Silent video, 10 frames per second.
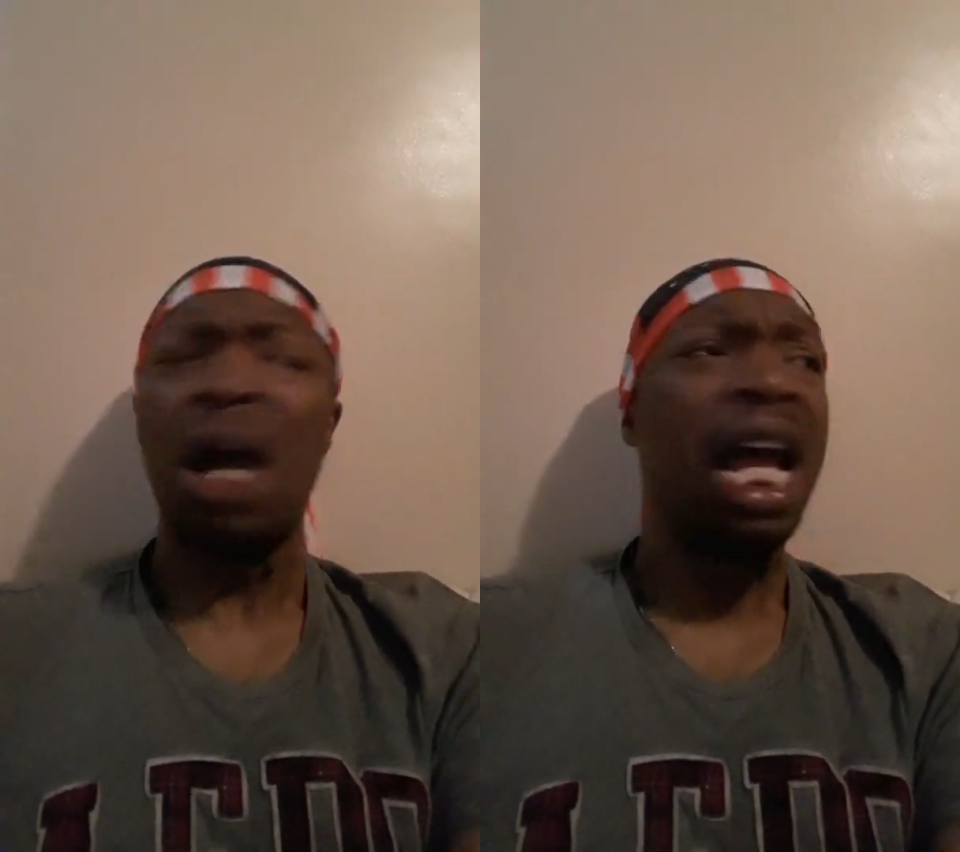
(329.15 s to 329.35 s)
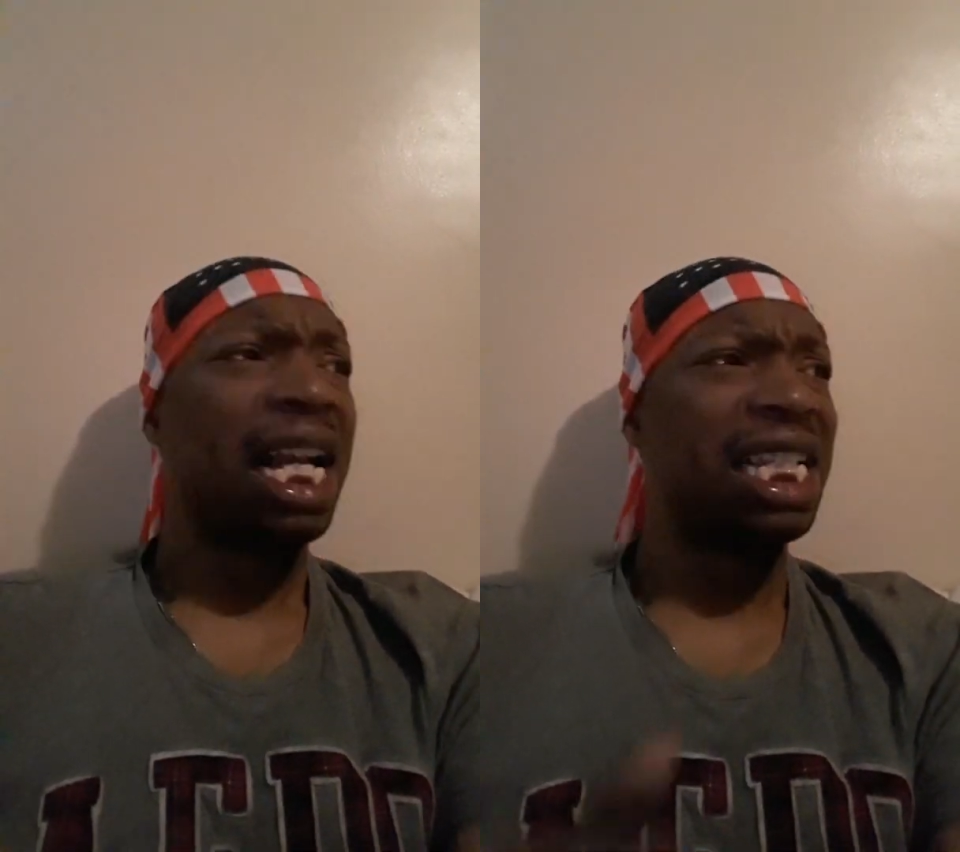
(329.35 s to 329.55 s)

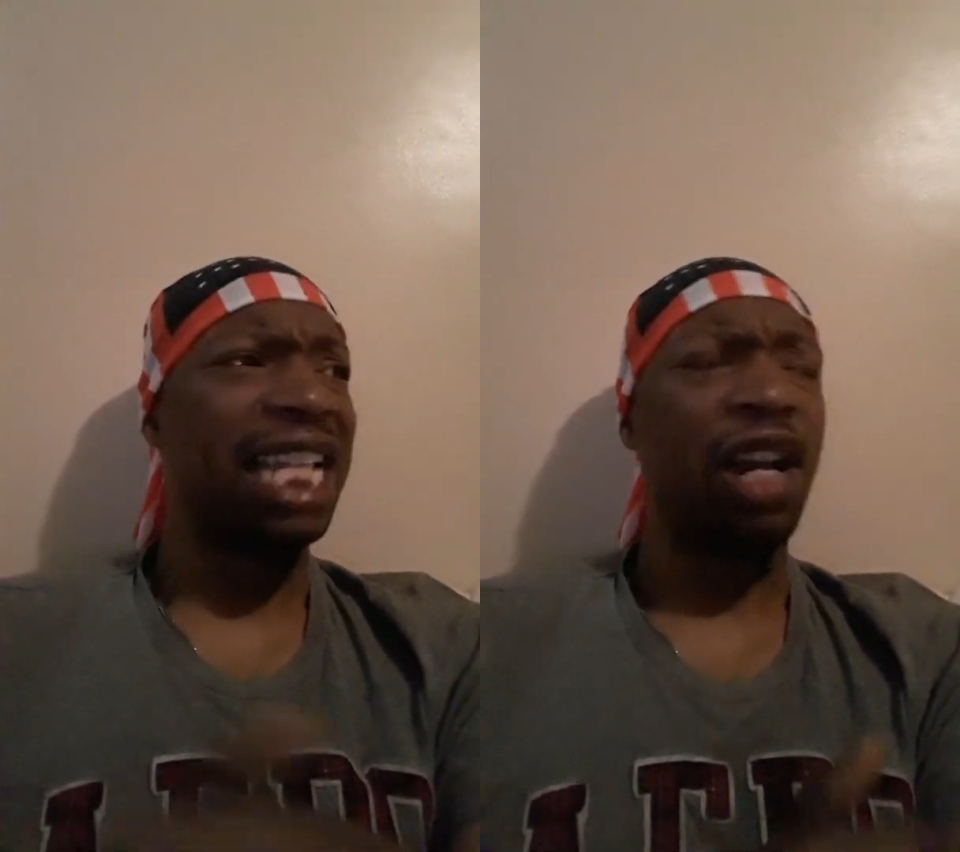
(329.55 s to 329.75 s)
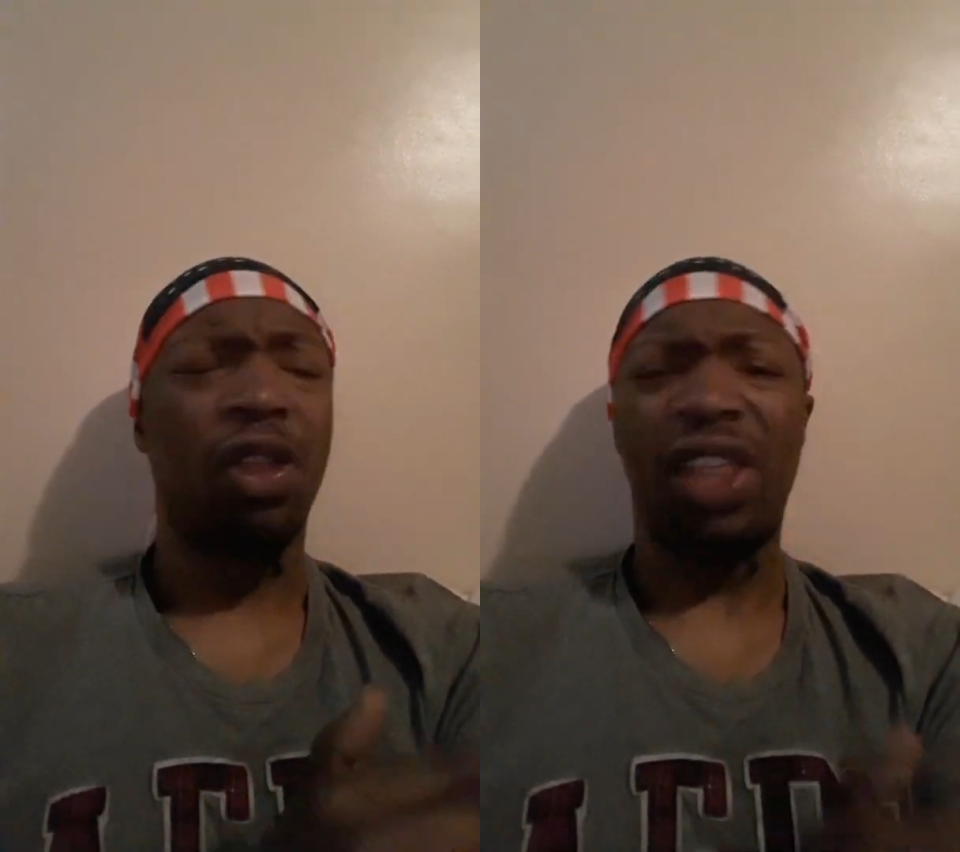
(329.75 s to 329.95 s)
because they
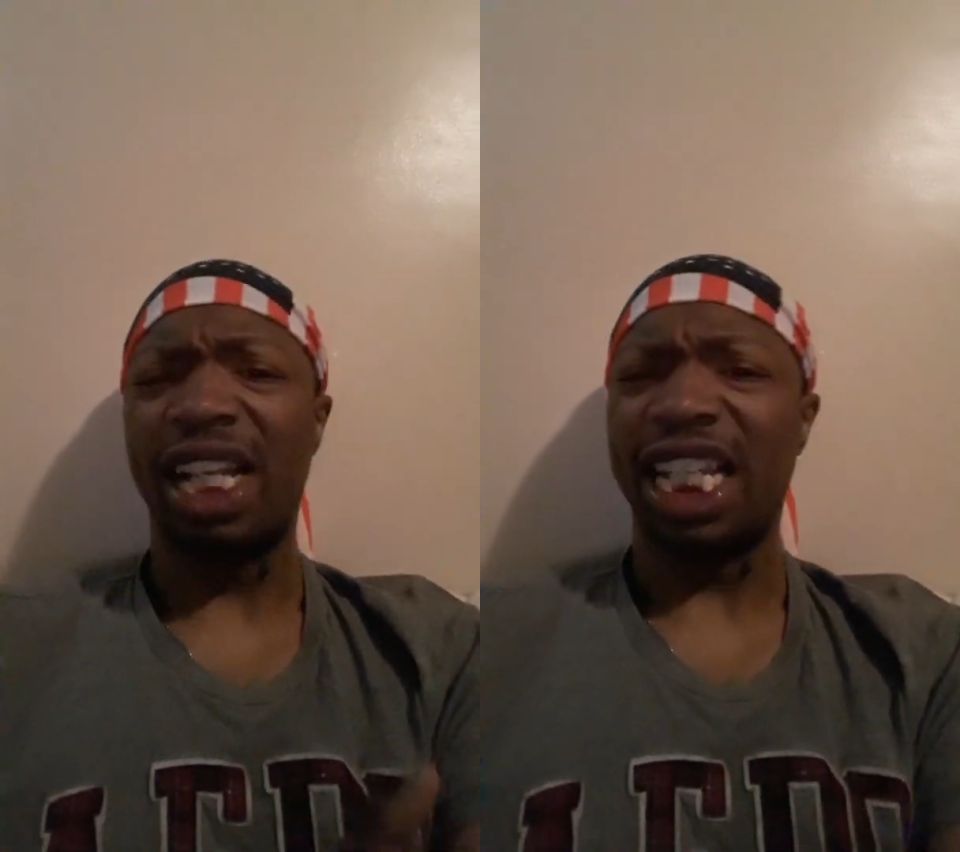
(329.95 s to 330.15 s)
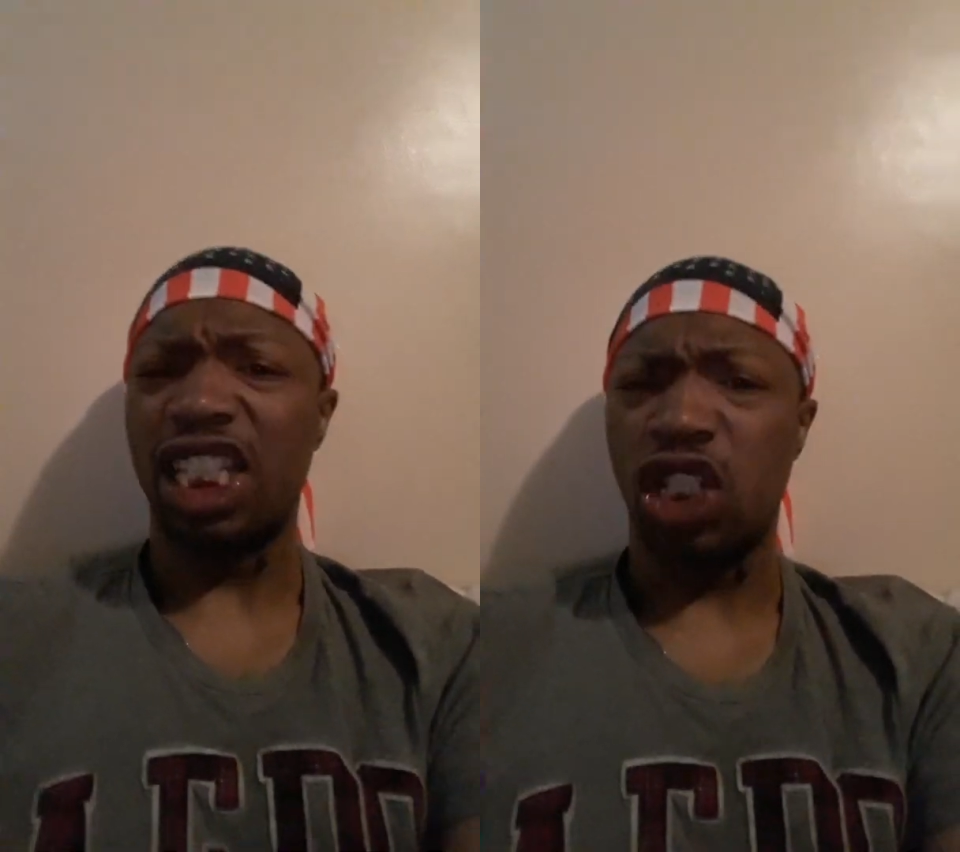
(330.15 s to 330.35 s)
don't think
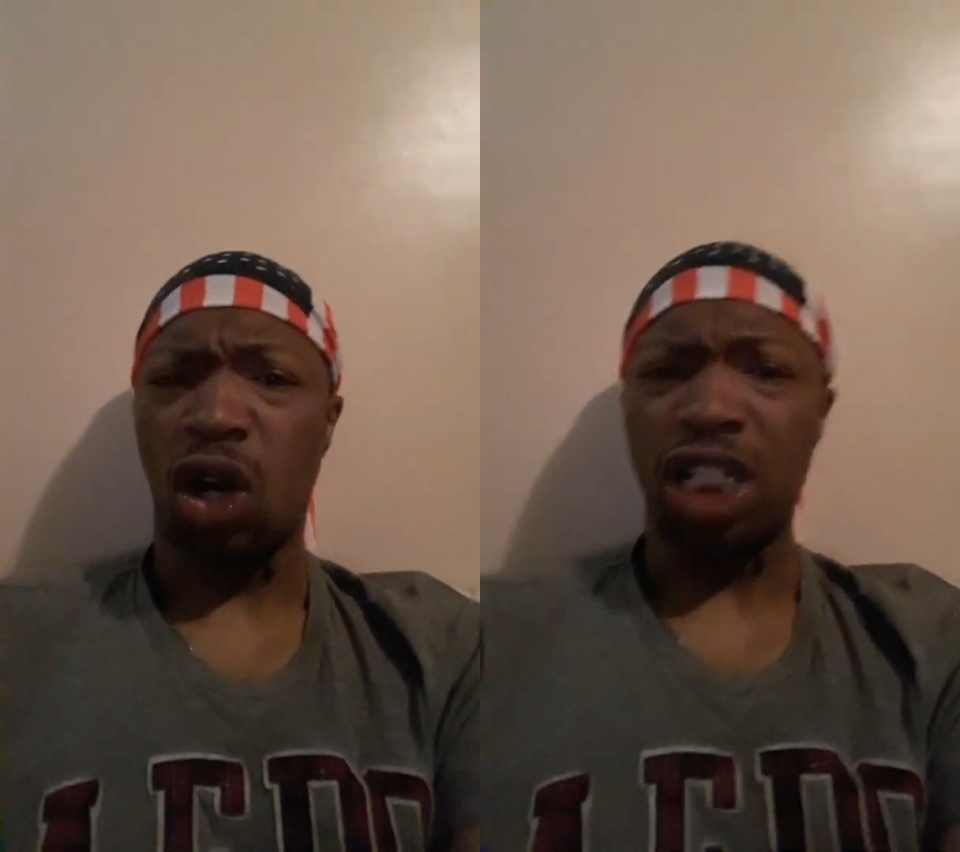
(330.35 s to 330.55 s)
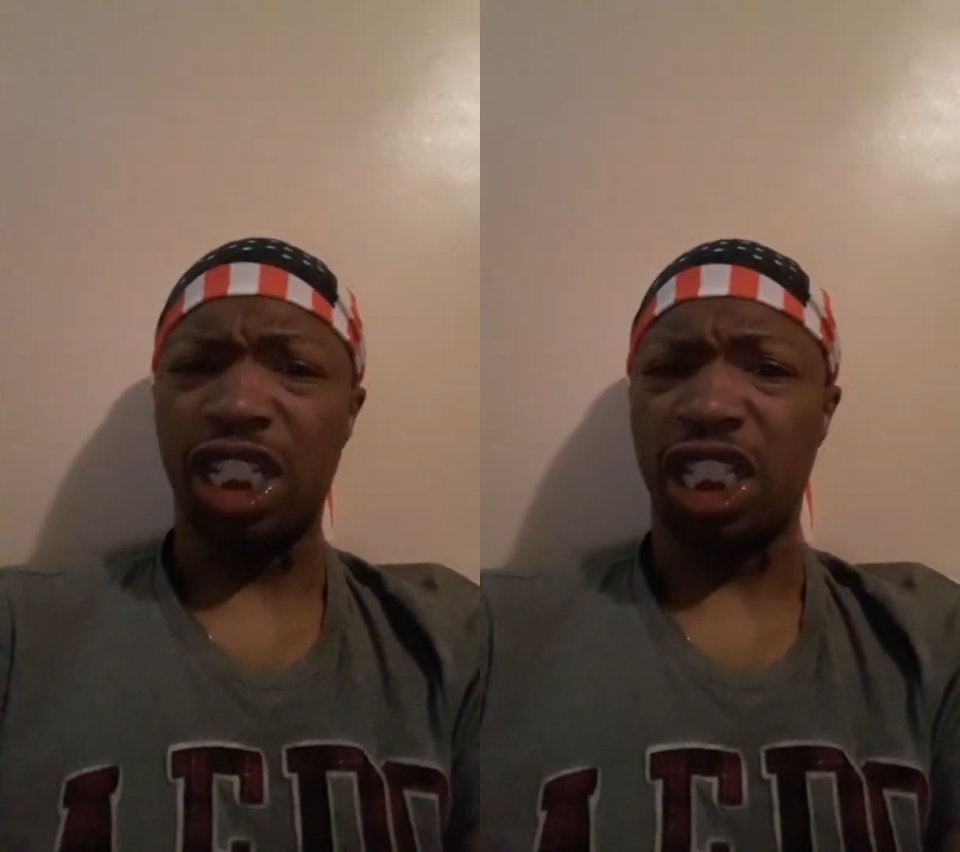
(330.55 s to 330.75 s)
that the
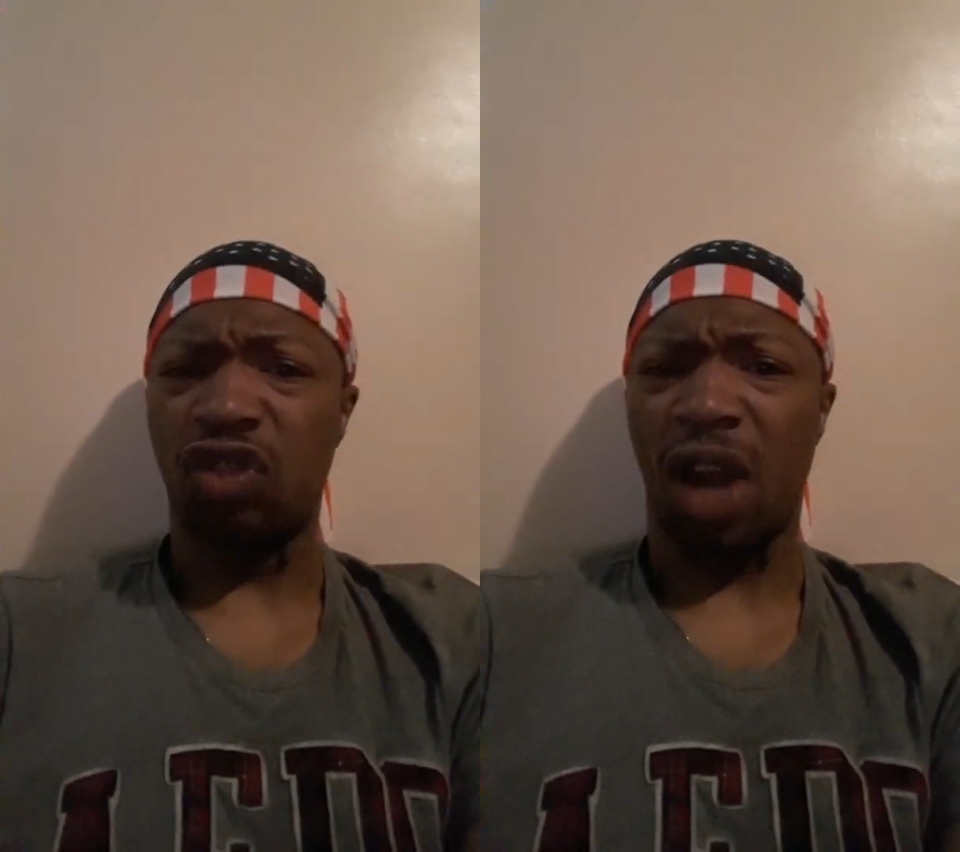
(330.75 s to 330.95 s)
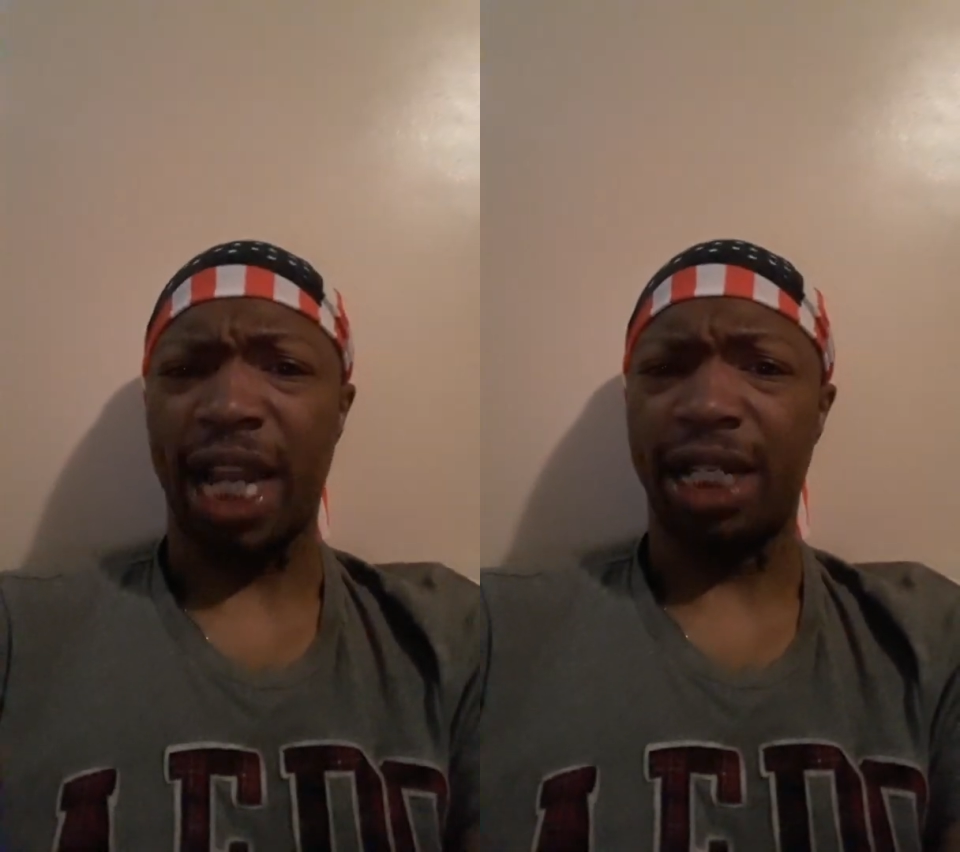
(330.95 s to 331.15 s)
charges is
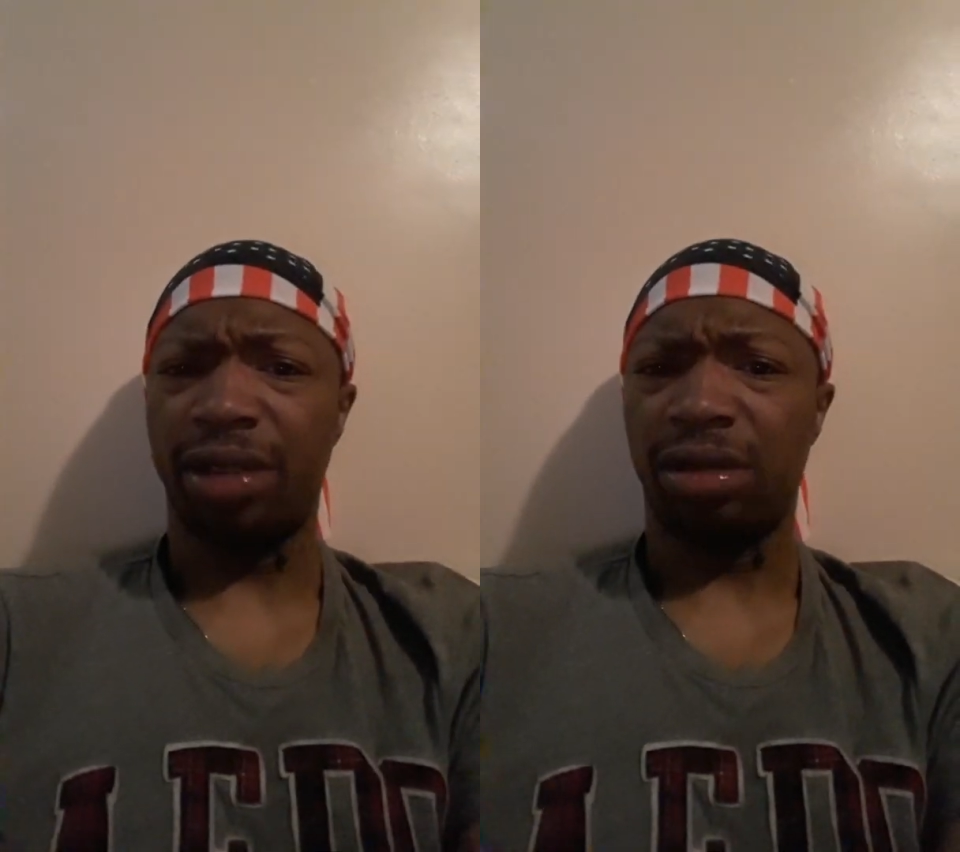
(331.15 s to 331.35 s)
right.